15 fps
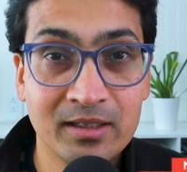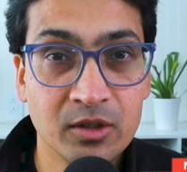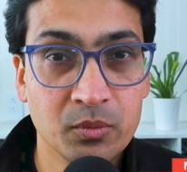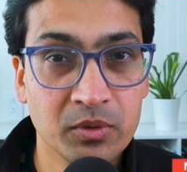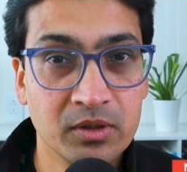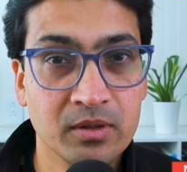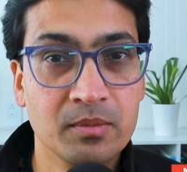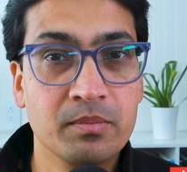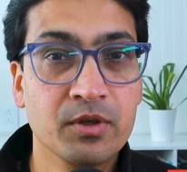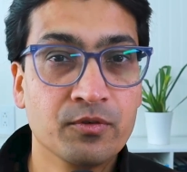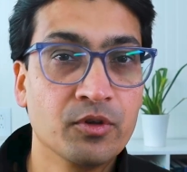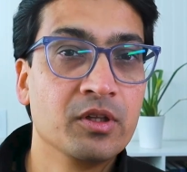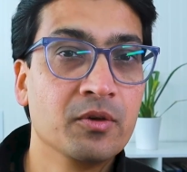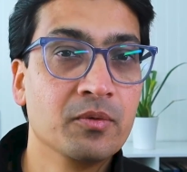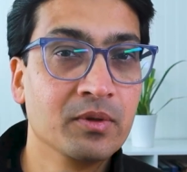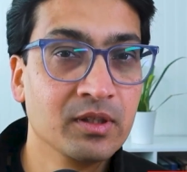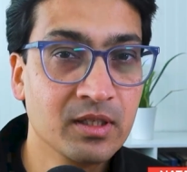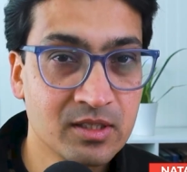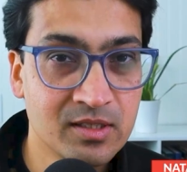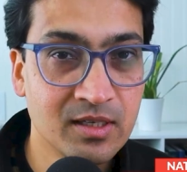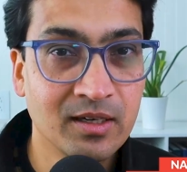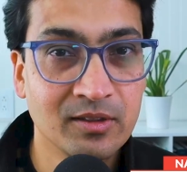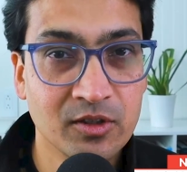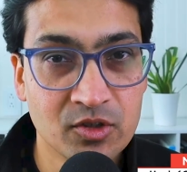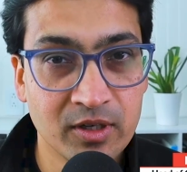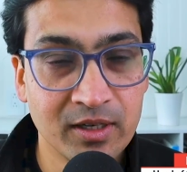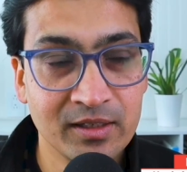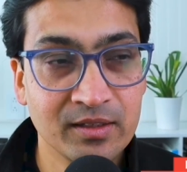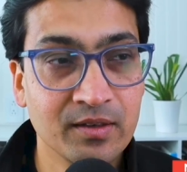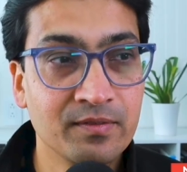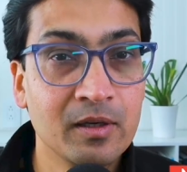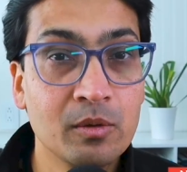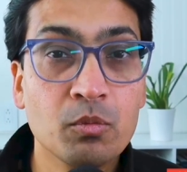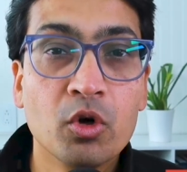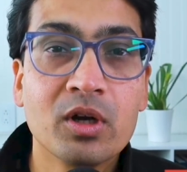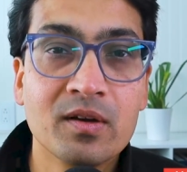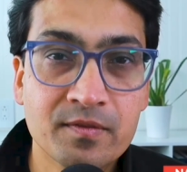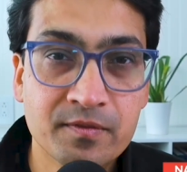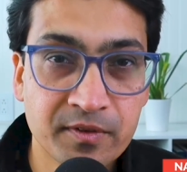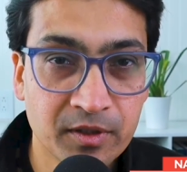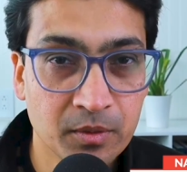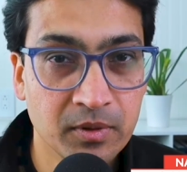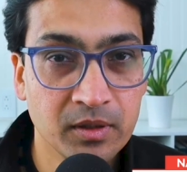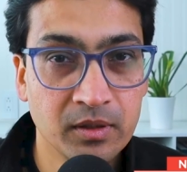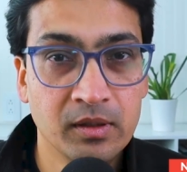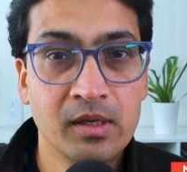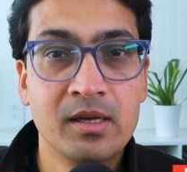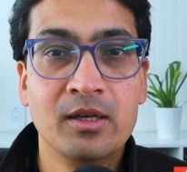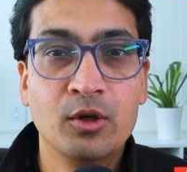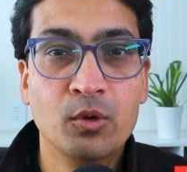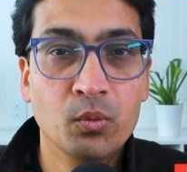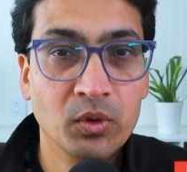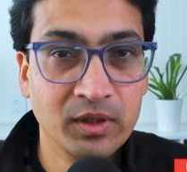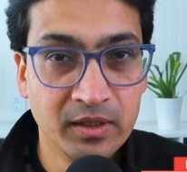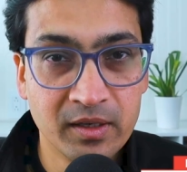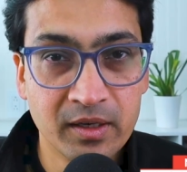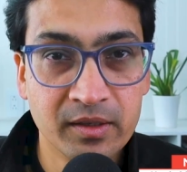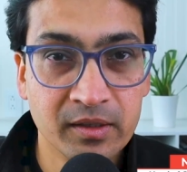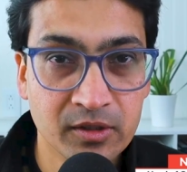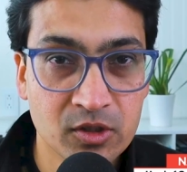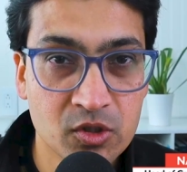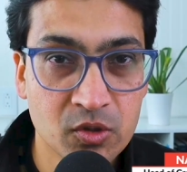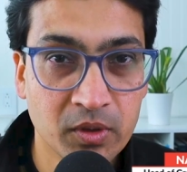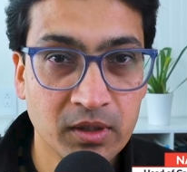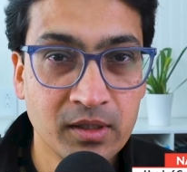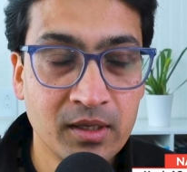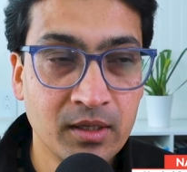with it before even they start the trial and they feel more comfortable what they're getting into it.